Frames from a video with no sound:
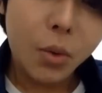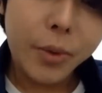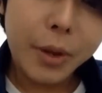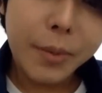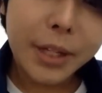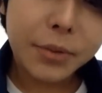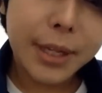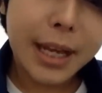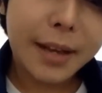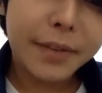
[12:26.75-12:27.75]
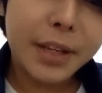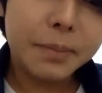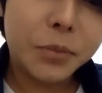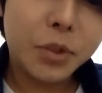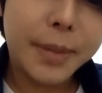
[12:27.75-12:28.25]
We want to carve
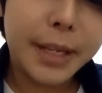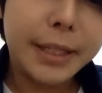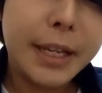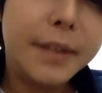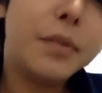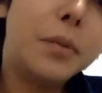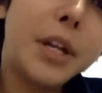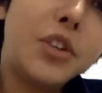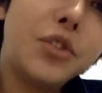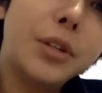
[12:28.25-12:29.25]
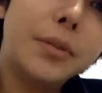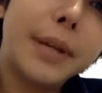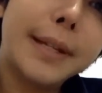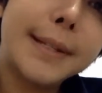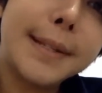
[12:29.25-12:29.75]
him to be an influential
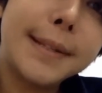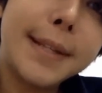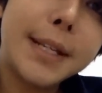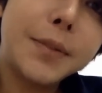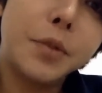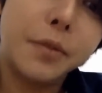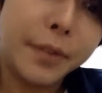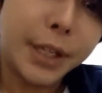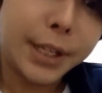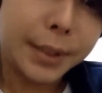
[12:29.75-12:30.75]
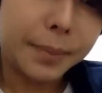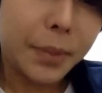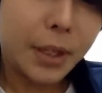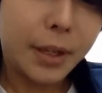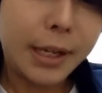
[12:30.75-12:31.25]
and successful figure
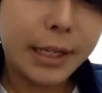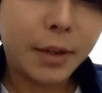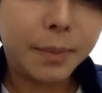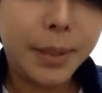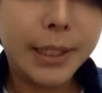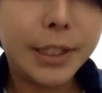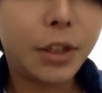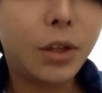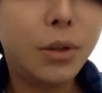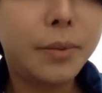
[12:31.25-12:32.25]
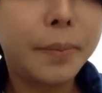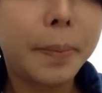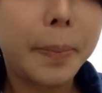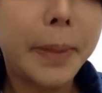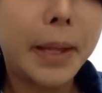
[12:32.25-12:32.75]
in our political
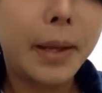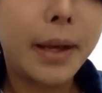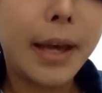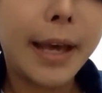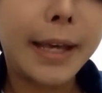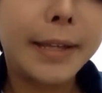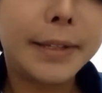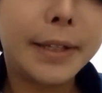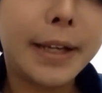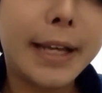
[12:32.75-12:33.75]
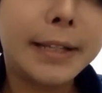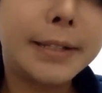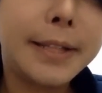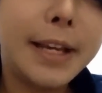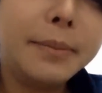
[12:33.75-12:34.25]
and
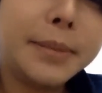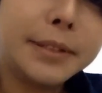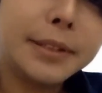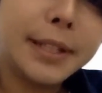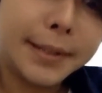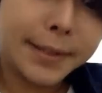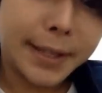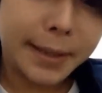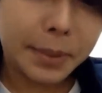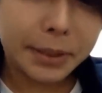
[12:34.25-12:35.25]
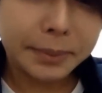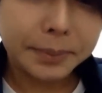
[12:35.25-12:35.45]
entertainment landscape.